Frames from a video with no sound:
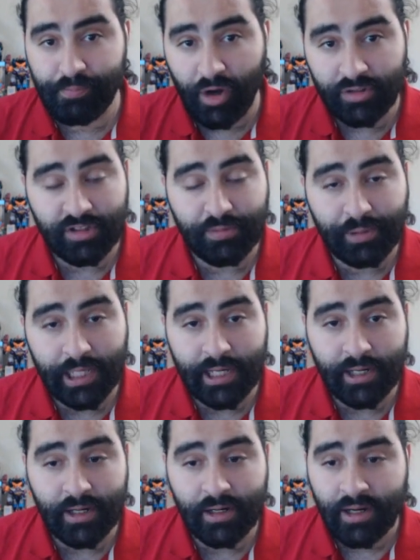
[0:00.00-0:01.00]

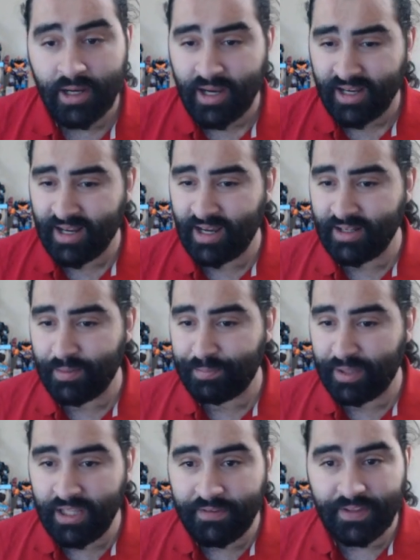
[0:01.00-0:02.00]
multiplayer kind
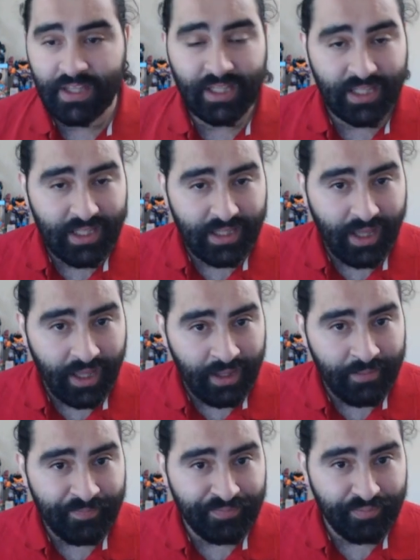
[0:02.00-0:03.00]
of PvE
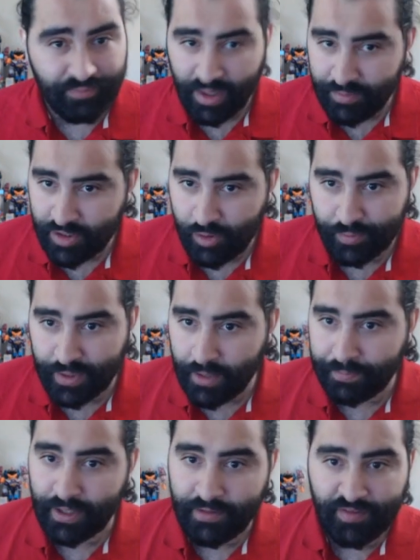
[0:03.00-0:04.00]
game. Maybe there will be
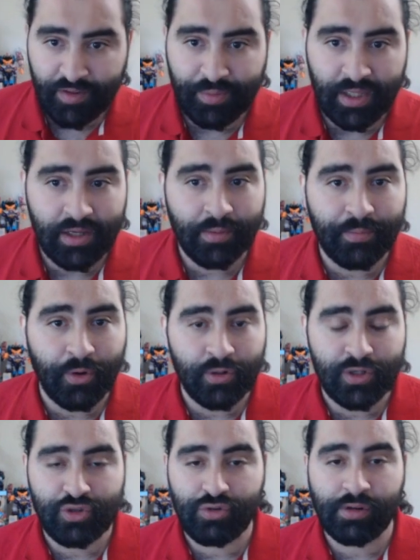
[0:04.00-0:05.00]
a PvP
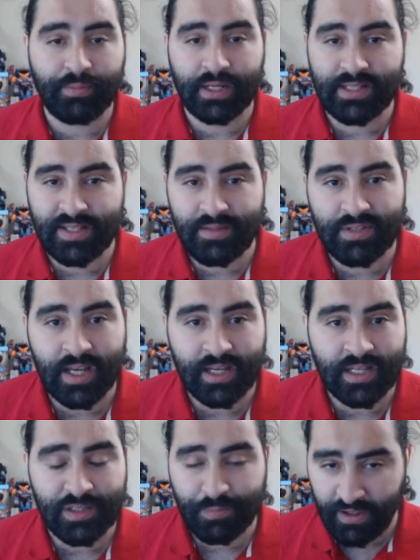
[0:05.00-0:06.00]
component to it, but it seems
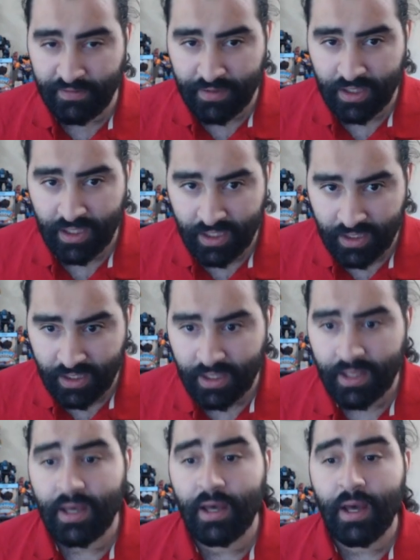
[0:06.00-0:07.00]
like it's
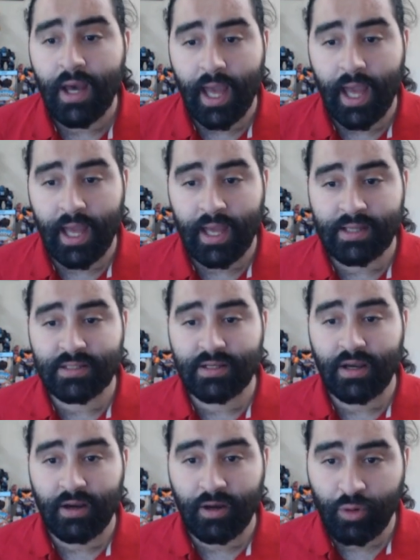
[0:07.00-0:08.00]
PvE. And
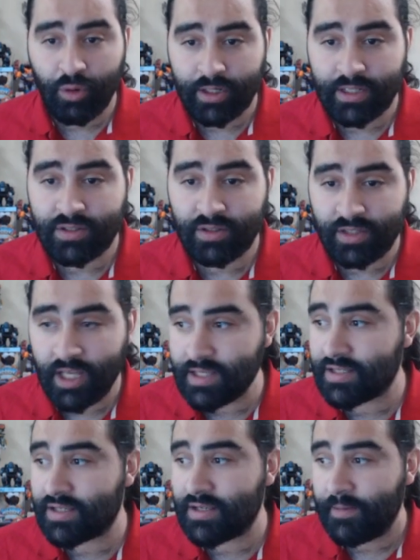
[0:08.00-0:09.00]
according to
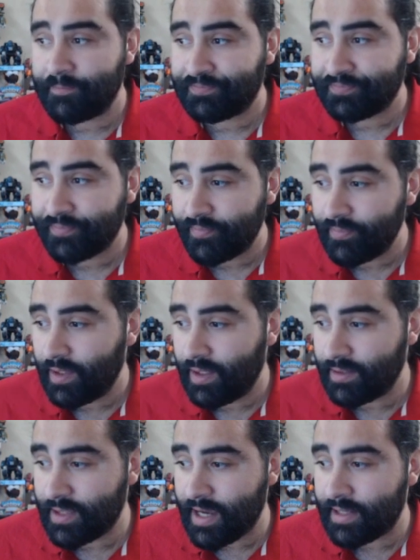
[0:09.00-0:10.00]
this,
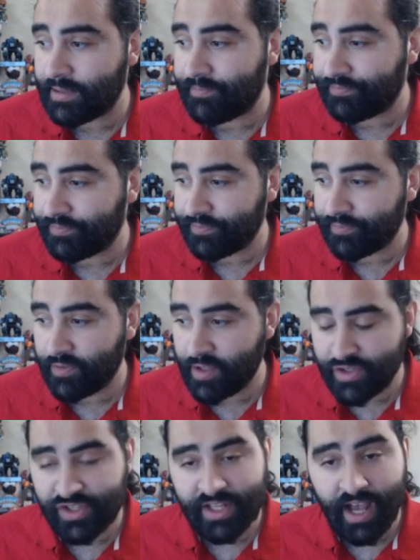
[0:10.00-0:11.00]
that
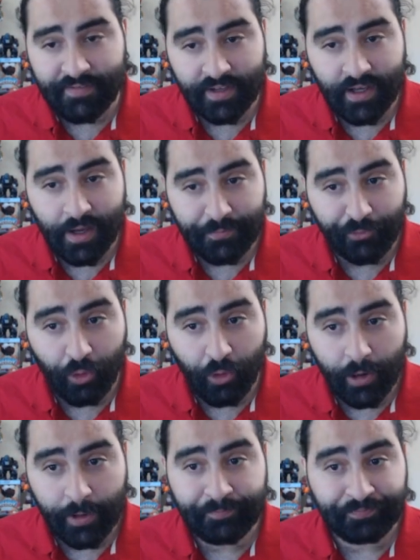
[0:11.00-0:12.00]
they're staffing up
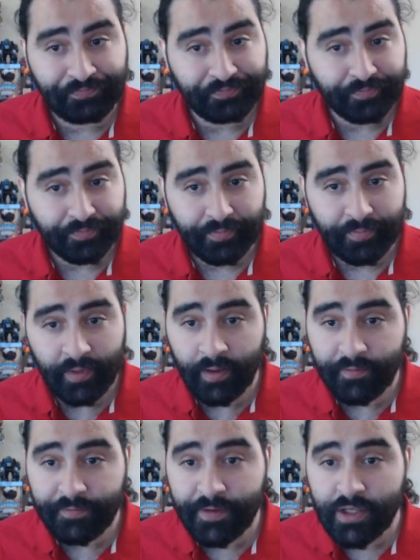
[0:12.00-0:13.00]
for,
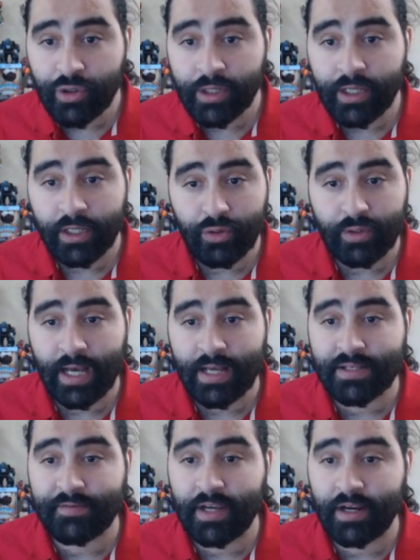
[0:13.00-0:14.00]
featuring a new
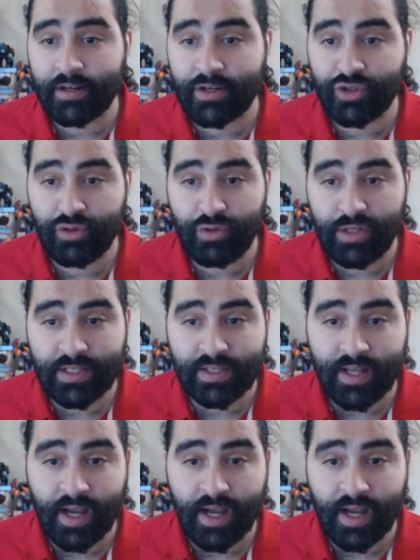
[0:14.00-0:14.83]
cast of characters, a unique